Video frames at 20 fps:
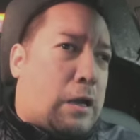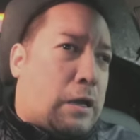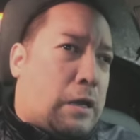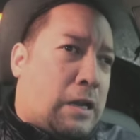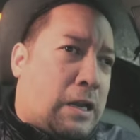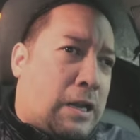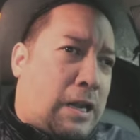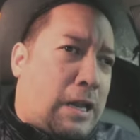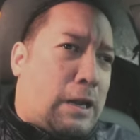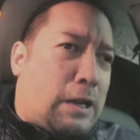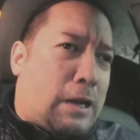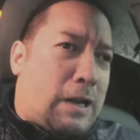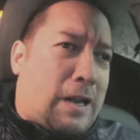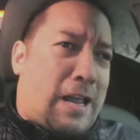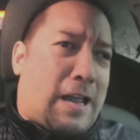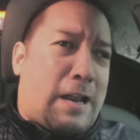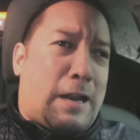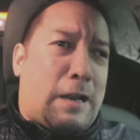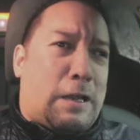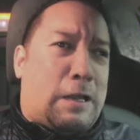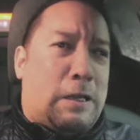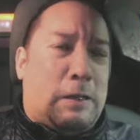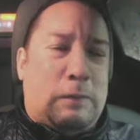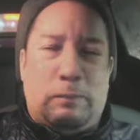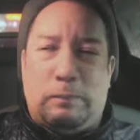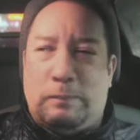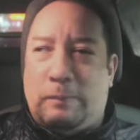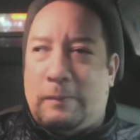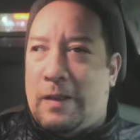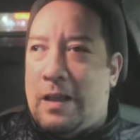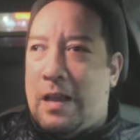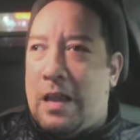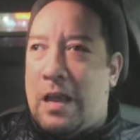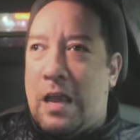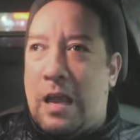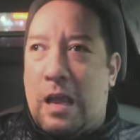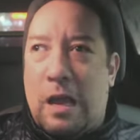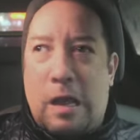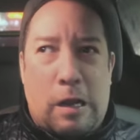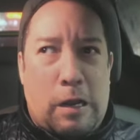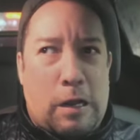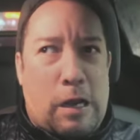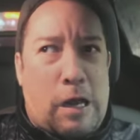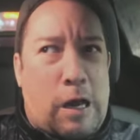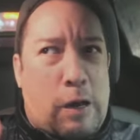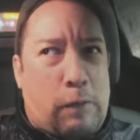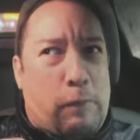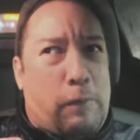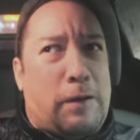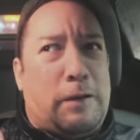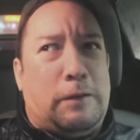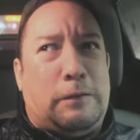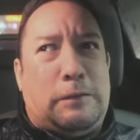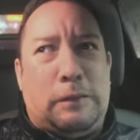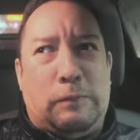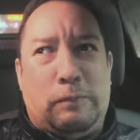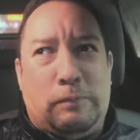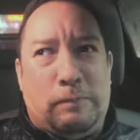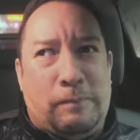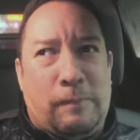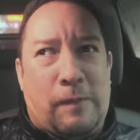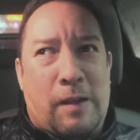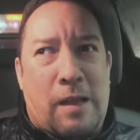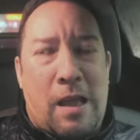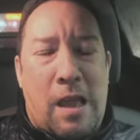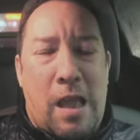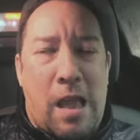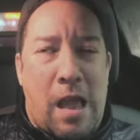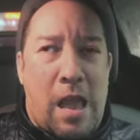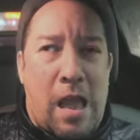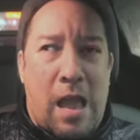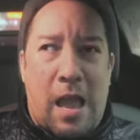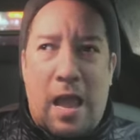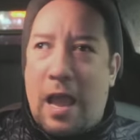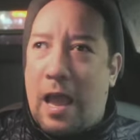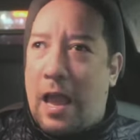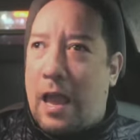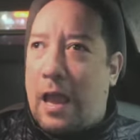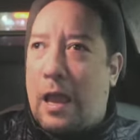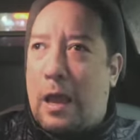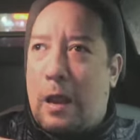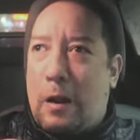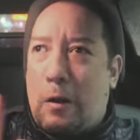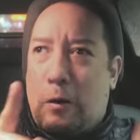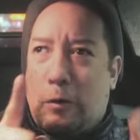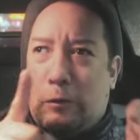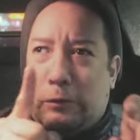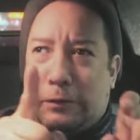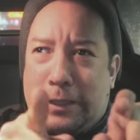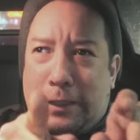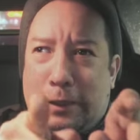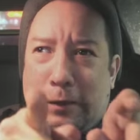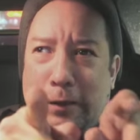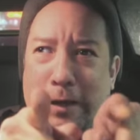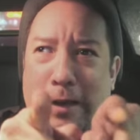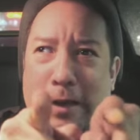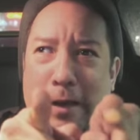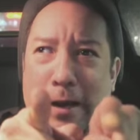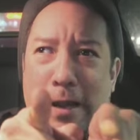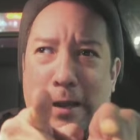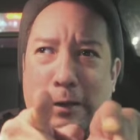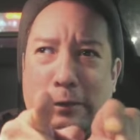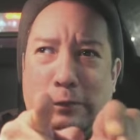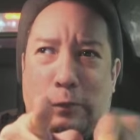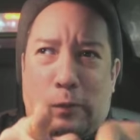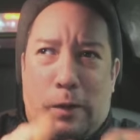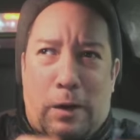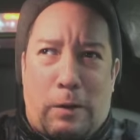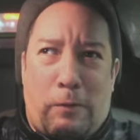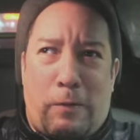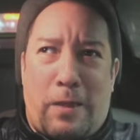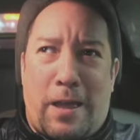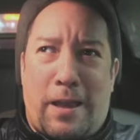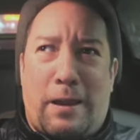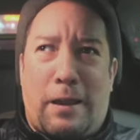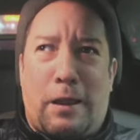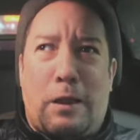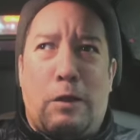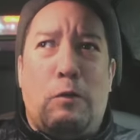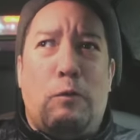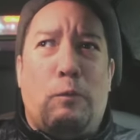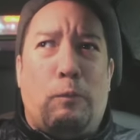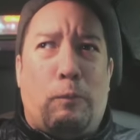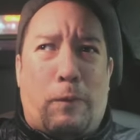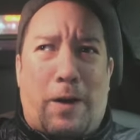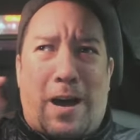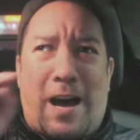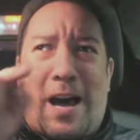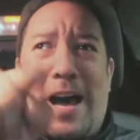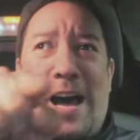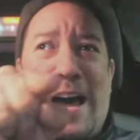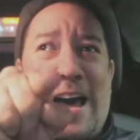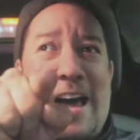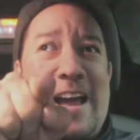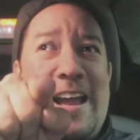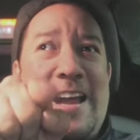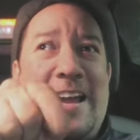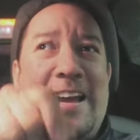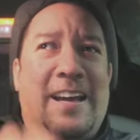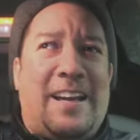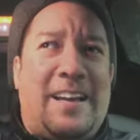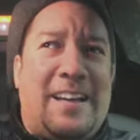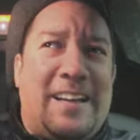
click like, comment, and I'll see you in the next one. Thank you, bye.